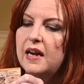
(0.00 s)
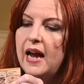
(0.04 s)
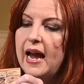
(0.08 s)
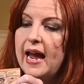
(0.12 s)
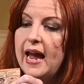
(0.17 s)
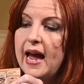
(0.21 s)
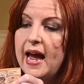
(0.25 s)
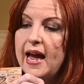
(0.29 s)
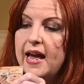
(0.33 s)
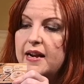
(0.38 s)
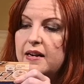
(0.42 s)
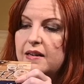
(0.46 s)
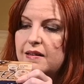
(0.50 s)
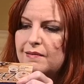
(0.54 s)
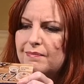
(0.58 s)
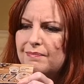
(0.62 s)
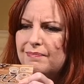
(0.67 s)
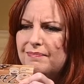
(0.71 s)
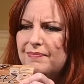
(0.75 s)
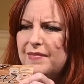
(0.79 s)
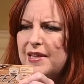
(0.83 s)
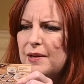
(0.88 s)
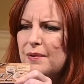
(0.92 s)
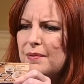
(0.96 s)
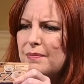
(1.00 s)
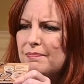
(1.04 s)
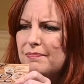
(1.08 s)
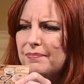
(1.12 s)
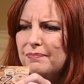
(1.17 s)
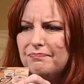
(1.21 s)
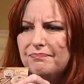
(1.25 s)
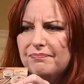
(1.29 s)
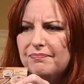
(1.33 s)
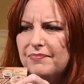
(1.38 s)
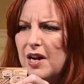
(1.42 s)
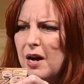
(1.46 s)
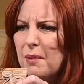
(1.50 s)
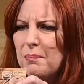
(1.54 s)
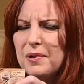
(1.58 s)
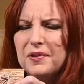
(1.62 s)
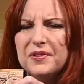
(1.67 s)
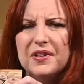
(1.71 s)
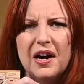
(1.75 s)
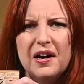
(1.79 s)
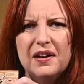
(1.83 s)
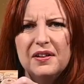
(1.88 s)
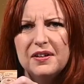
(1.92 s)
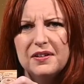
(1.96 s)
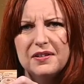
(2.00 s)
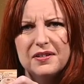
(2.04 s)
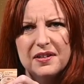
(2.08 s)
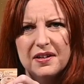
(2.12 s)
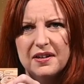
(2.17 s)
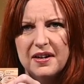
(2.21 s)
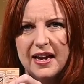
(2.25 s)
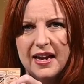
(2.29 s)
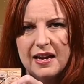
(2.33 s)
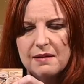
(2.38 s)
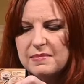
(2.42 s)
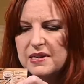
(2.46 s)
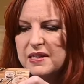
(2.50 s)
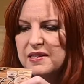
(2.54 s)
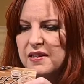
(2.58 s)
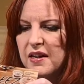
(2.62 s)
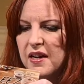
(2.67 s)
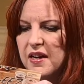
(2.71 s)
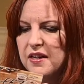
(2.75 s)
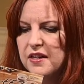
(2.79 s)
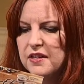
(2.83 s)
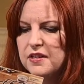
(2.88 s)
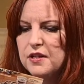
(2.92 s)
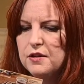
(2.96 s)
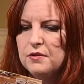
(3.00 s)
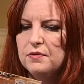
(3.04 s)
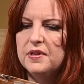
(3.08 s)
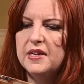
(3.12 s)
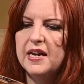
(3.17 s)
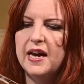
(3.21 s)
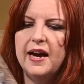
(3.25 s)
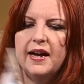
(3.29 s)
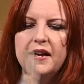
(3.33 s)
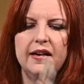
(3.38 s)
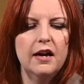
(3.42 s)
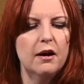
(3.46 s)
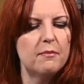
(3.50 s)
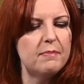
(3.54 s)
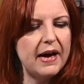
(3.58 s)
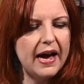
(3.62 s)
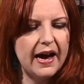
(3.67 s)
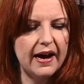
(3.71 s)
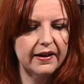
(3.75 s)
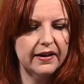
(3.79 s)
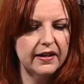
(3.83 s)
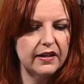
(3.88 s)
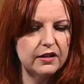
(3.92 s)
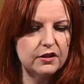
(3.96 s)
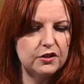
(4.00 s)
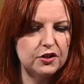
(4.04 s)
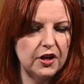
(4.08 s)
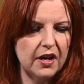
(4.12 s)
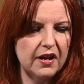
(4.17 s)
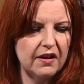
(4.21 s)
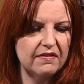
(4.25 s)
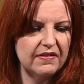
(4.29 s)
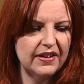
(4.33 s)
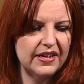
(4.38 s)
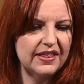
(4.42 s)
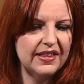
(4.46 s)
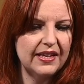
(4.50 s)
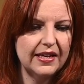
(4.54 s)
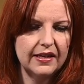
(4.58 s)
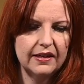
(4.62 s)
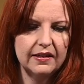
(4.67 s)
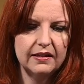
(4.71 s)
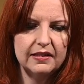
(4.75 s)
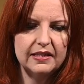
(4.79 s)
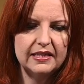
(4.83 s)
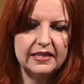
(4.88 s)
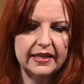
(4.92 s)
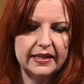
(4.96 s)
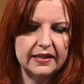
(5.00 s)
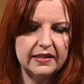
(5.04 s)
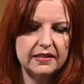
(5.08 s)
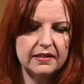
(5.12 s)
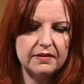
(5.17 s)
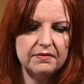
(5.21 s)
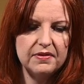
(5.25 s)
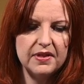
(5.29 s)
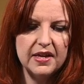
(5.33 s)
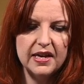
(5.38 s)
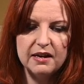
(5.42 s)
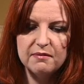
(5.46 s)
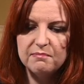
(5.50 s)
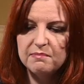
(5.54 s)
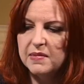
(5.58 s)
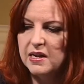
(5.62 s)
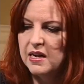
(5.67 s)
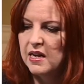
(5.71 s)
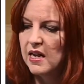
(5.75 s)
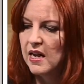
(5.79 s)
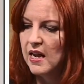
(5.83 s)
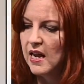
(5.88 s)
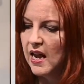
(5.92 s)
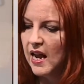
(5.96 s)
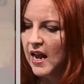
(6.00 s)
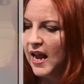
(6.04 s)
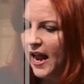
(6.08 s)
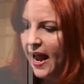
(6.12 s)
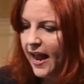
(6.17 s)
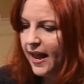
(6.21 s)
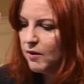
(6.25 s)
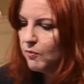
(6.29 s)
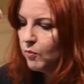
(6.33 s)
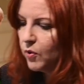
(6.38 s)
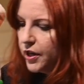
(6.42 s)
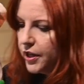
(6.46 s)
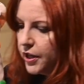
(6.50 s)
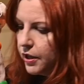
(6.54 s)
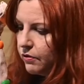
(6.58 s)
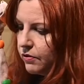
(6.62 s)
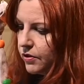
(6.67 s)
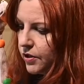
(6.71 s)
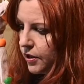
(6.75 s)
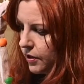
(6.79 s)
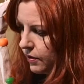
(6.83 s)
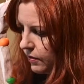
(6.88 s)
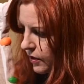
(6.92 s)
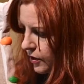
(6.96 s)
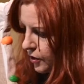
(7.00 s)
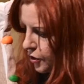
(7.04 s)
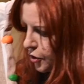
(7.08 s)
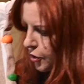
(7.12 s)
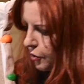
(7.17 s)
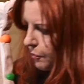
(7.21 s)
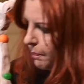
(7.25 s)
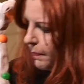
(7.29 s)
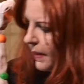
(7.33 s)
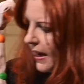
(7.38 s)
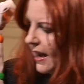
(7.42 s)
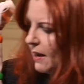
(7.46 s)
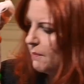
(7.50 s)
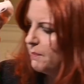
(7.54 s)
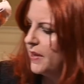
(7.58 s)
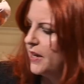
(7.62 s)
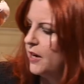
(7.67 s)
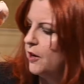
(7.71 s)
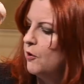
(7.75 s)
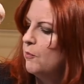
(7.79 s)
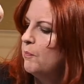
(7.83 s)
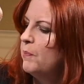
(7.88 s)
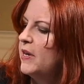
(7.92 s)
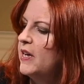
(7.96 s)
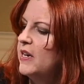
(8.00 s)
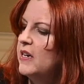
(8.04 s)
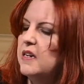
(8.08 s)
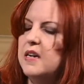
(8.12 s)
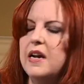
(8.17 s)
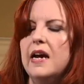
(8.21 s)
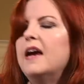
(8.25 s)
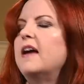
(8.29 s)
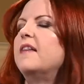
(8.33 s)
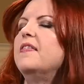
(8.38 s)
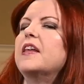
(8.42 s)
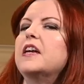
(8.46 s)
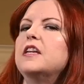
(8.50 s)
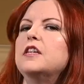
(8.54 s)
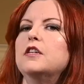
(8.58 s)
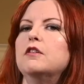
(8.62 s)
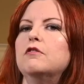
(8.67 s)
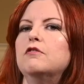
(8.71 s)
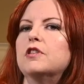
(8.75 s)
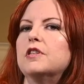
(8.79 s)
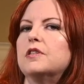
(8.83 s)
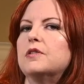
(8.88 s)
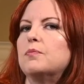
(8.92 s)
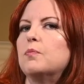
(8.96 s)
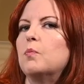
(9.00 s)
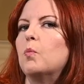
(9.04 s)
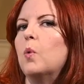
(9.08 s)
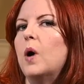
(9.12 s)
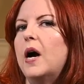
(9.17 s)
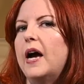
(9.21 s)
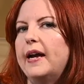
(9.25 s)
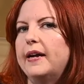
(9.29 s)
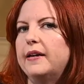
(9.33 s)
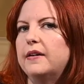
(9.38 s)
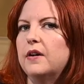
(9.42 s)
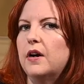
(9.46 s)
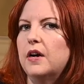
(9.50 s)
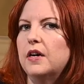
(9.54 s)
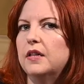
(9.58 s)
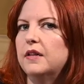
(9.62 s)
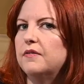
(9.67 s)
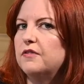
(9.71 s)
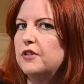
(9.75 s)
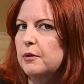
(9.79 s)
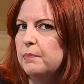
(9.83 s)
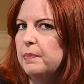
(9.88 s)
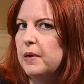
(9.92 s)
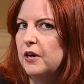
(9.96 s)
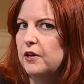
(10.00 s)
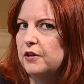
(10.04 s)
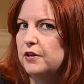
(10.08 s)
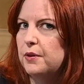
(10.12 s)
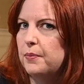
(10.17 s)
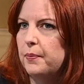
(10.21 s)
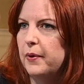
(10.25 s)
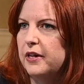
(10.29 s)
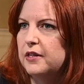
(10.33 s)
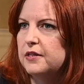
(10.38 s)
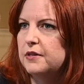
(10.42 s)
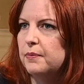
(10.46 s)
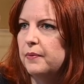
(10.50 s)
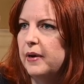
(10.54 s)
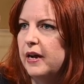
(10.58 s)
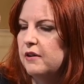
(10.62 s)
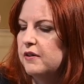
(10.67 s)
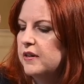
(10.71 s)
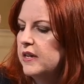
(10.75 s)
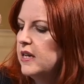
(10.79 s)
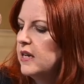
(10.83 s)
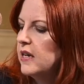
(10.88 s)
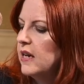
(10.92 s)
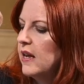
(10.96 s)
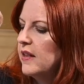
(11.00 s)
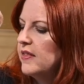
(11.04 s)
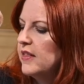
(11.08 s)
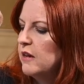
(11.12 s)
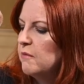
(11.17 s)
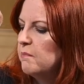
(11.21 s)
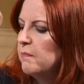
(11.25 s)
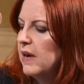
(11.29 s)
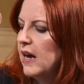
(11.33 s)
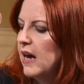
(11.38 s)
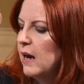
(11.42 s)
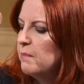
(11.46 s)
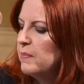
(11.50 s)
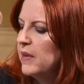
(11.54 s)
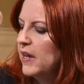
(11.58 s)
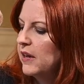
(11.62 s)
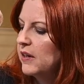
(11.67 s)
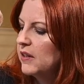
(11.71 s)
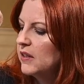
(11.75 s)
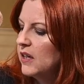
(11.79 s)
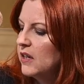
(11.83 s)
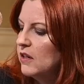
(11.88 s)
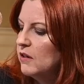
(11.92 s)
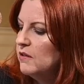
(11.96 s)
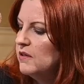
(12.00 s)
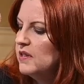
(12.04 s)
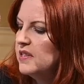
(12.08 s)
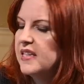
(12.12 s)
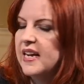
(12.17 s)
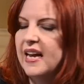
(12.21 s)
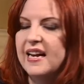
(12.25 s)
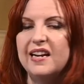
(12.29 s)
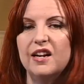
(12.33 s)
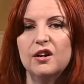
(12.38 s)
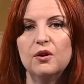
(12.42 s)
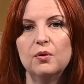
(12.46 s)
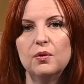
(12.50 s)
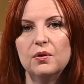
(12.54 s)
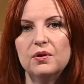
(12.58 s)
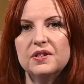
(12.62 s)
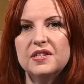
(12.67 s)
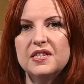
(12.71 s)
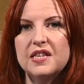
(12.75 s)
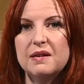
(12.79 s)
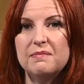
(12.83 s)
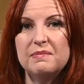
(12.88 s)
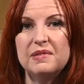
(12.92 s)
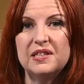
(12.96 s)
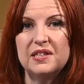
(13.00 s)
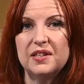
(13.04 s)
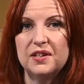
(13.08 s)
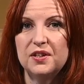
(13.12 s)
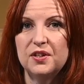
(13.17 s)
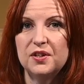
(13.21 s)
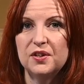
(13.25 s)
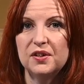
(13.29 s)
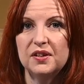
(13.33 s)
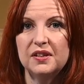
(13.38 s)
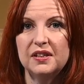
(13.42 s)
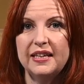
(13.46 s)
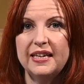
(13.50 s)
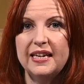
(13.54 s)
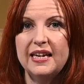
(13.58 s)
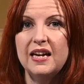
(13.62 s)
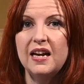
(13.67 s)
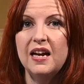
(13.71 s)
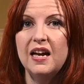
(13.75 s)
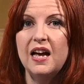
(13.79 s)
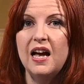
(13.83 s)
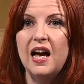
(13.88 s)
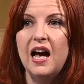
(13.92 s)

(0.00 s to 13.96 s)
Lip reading: And they're a couple dollars on Amazon, and you get a package of, I think, 6 of them. And what you do is you pop it open, and then you just wind all of your park threads around it, and then pop it closed, and it holds them securely.